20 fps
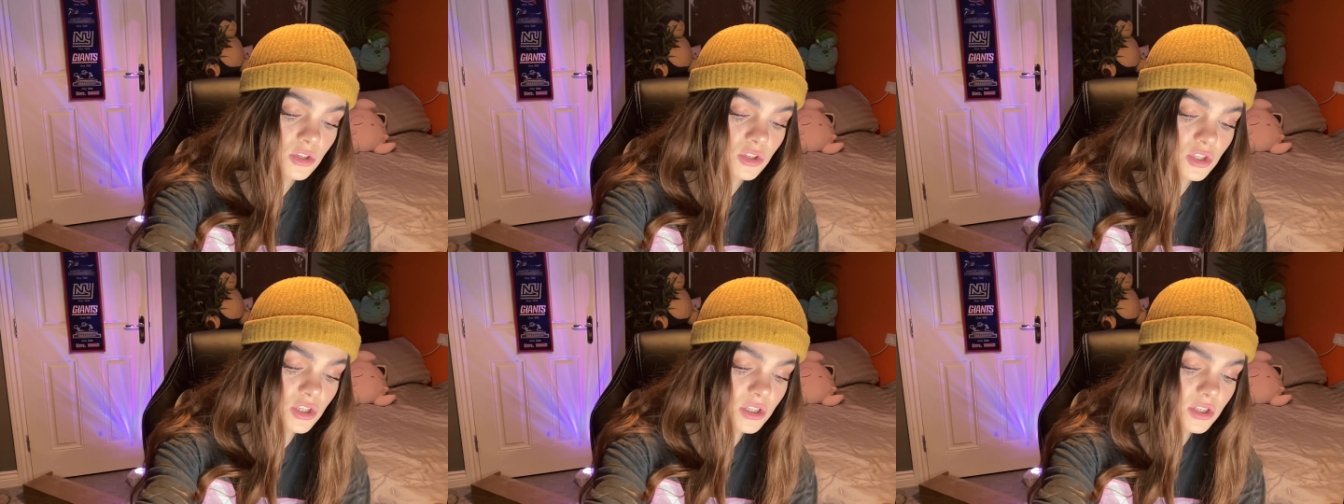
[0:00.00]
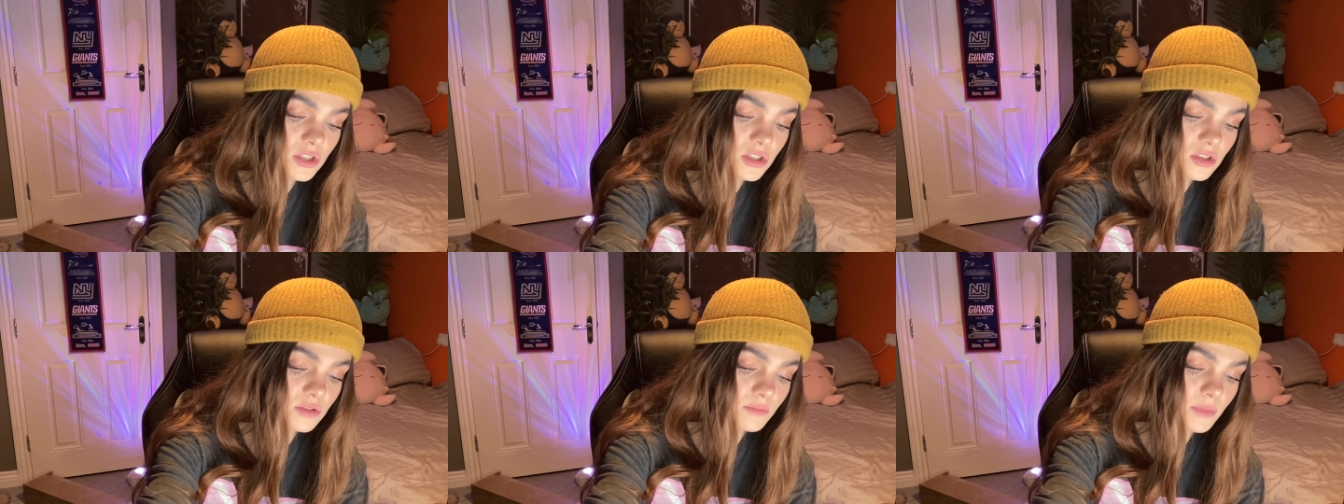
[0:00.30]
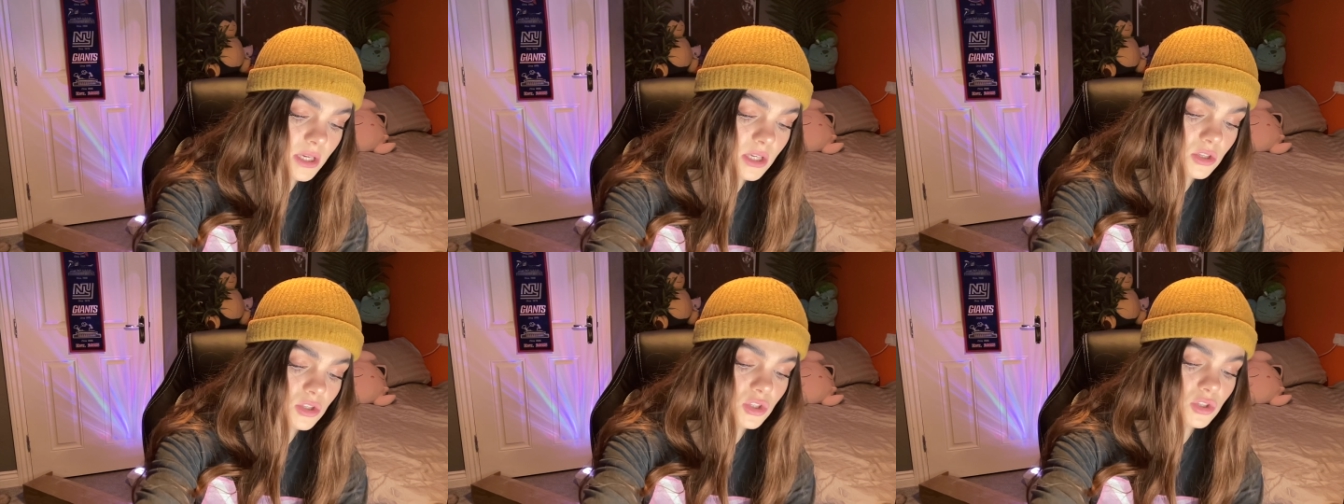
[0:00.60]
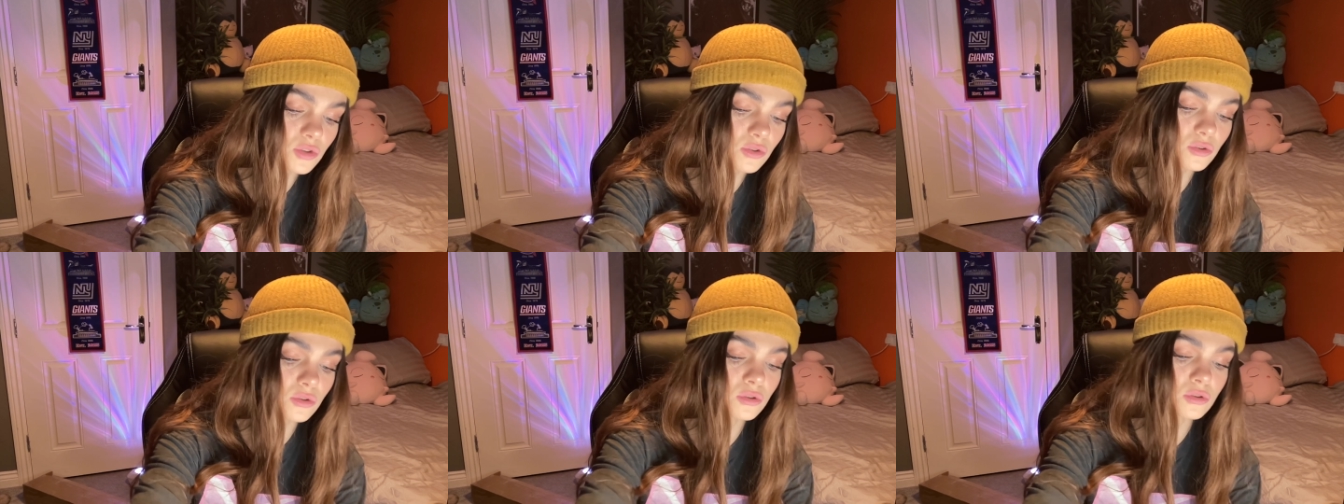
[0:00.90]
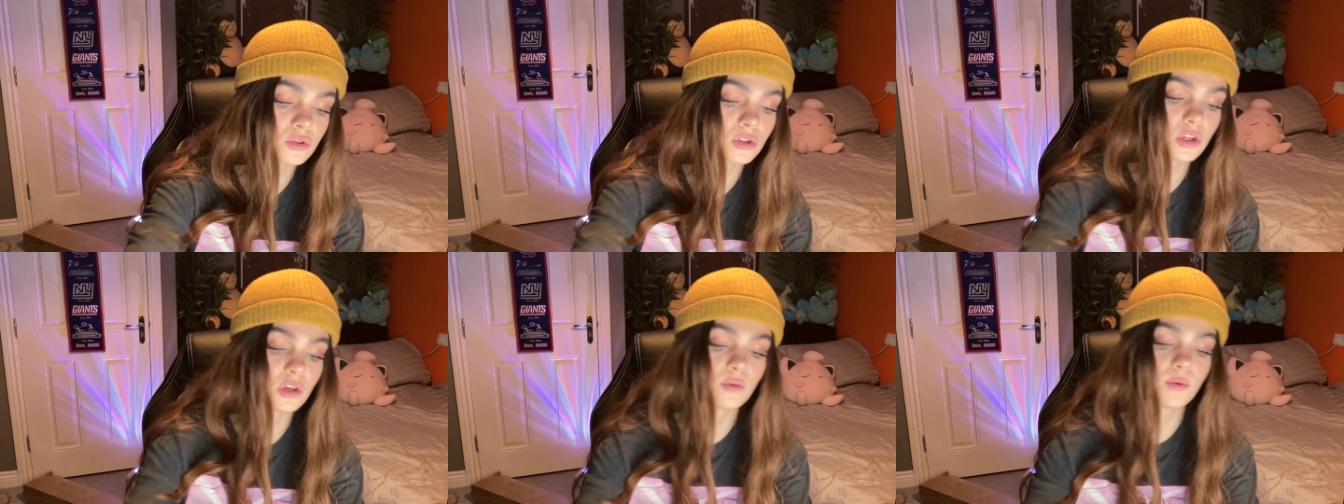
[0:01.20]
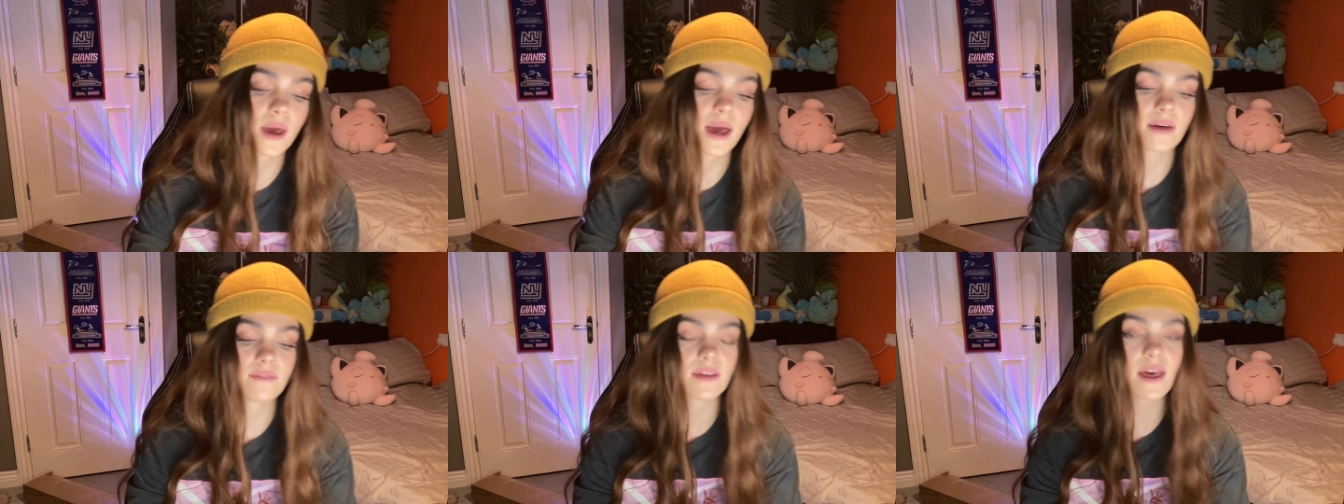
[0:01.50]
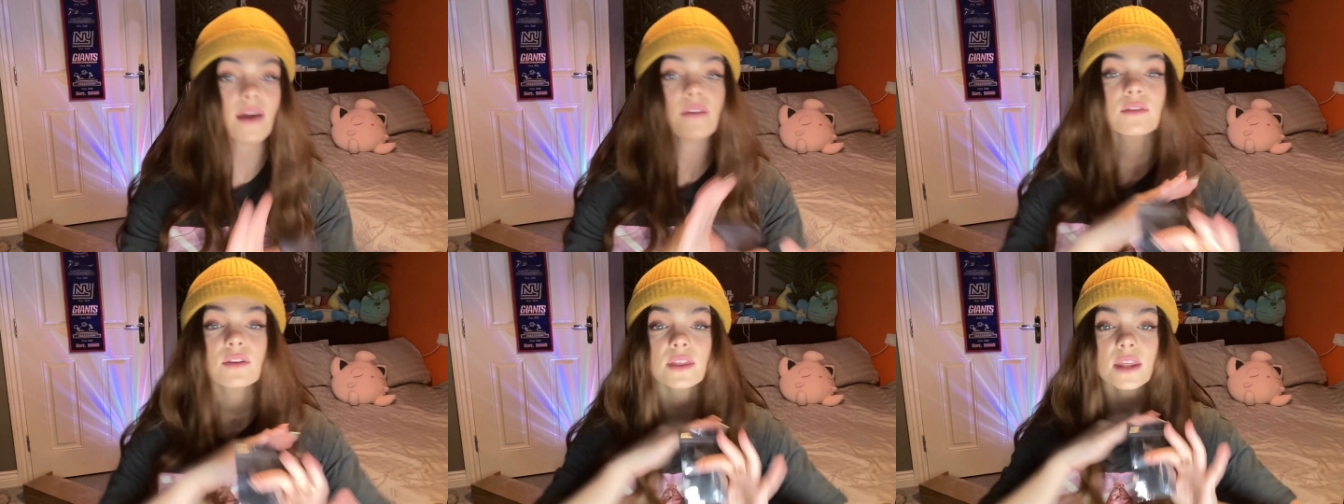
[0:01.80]
just to make sure you have
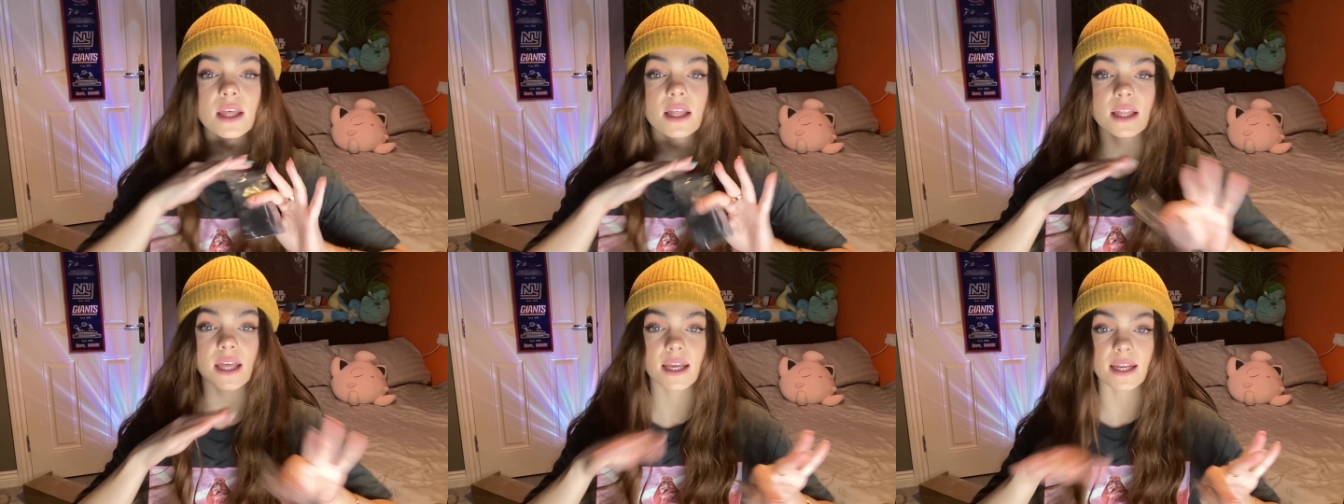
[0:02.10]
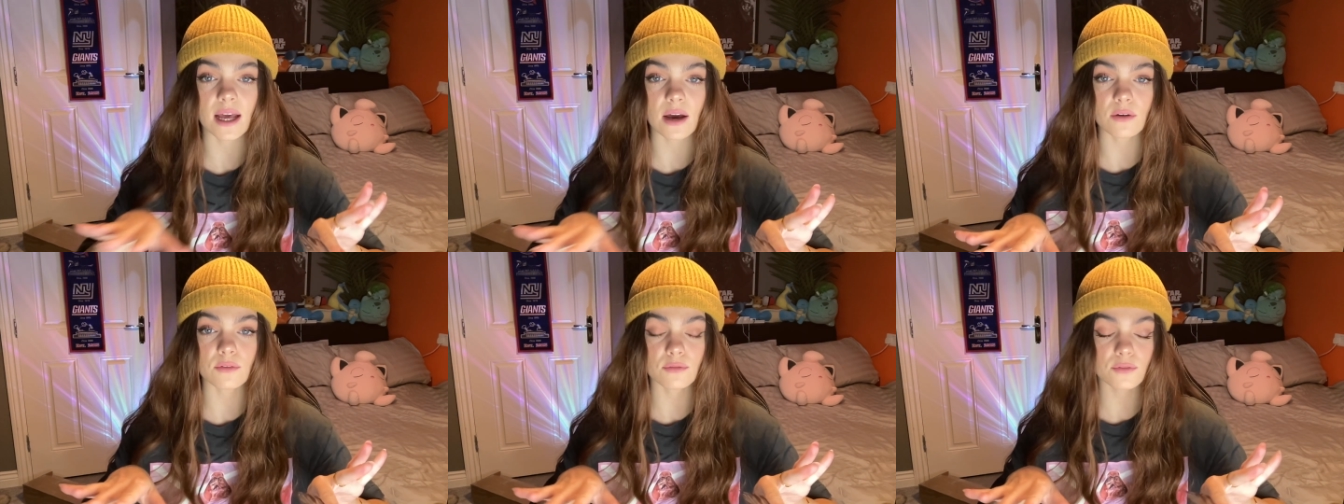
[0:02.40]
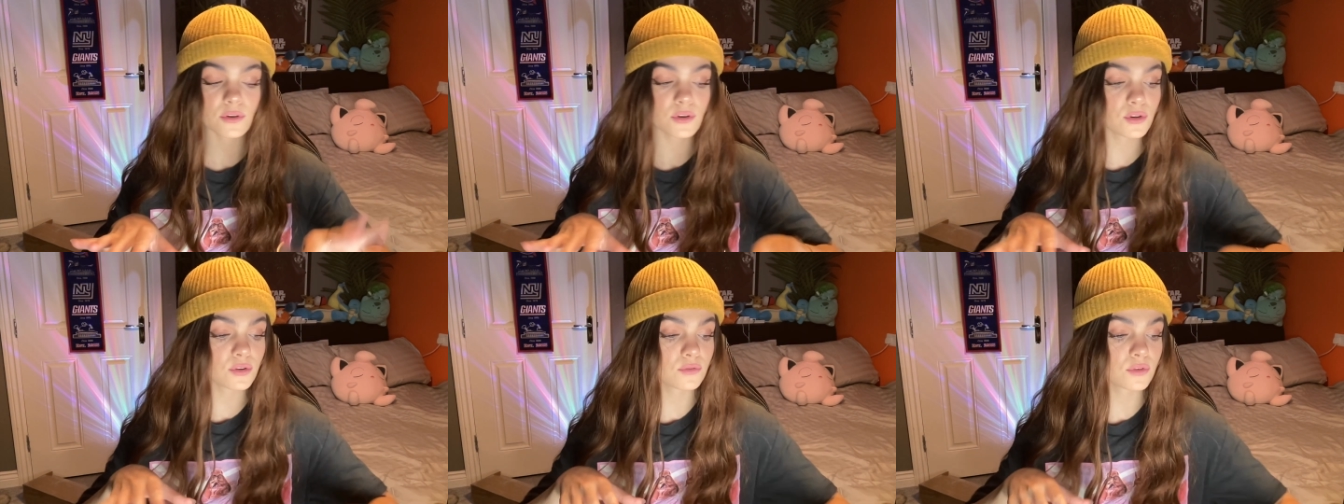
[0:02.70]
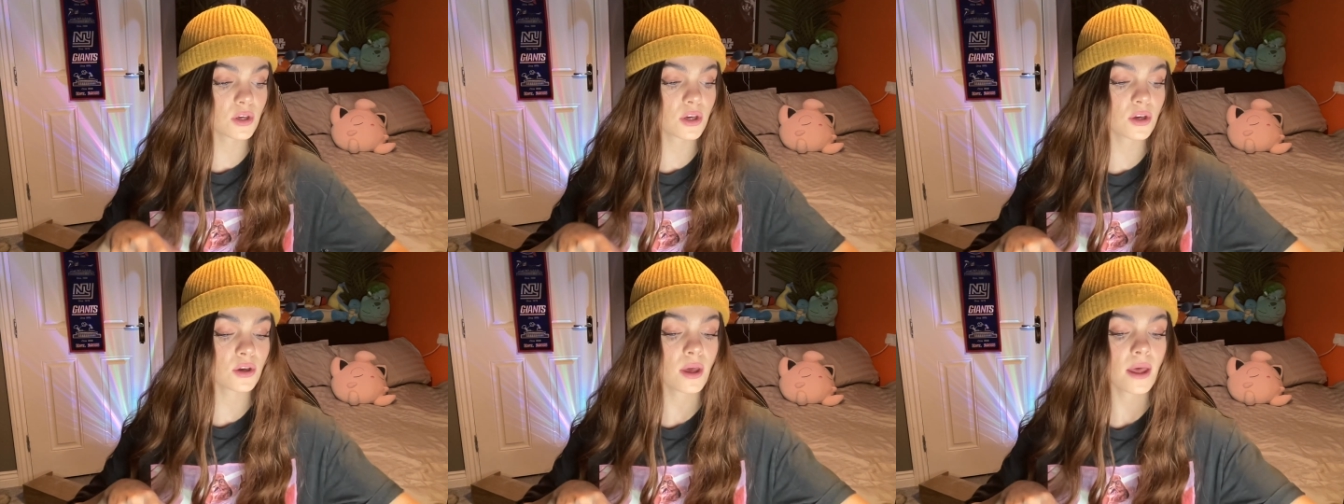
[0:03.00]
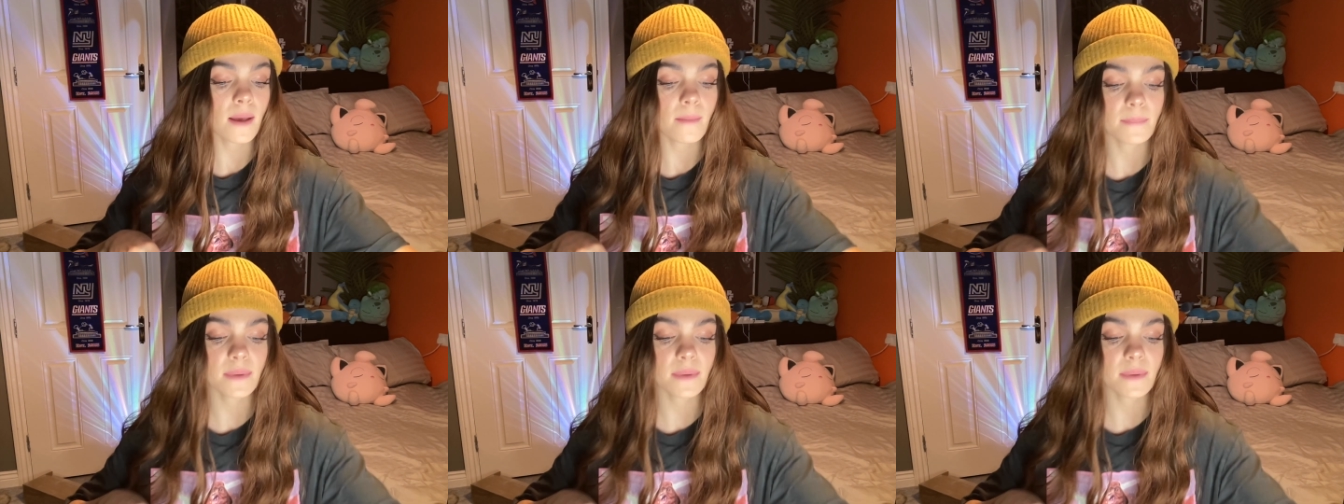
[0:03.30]
everything laid out in front of you,